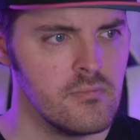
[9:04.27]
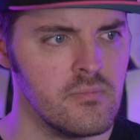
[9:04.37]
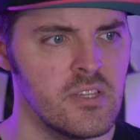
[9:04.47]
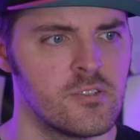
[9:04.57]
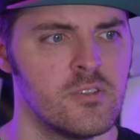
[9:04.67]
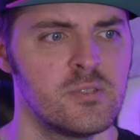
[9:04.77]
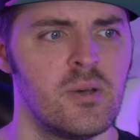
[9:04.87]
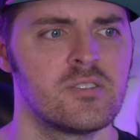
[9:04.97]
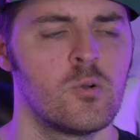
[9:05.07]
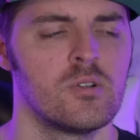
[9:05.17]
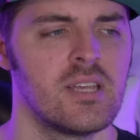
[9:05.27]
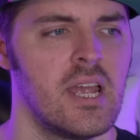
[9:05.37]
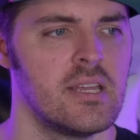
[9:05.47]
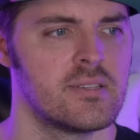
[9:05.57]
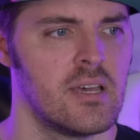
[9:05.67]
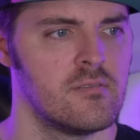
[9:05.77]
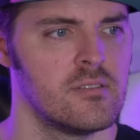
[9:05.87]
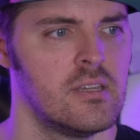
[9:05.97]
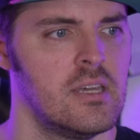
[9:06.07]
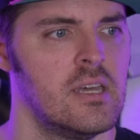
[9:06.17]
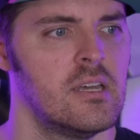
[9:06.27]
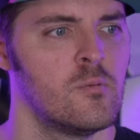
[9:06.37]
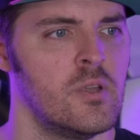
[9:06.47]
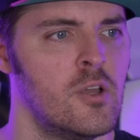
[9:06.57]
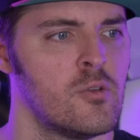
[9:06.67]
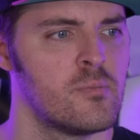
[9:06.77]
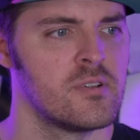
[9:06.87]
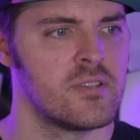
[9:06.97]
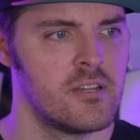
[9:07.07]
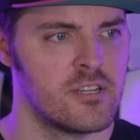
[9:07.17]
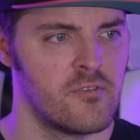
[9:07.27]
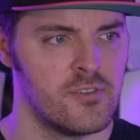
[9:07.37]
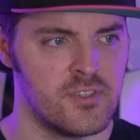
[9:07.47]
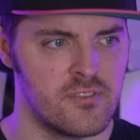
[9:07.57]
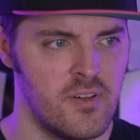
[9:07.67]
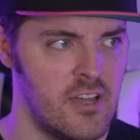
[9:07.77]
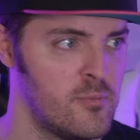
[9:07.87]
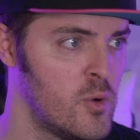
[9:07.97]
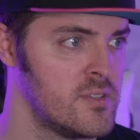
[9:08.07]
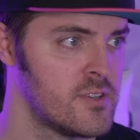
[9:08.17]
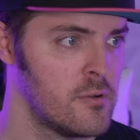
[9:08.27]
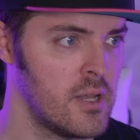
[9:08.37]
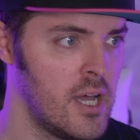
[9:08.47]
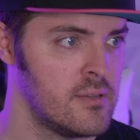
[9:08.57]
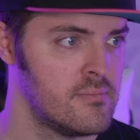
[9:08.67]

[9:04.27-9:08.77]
So this Bet Score is 87. We know the percentage difference is 5.09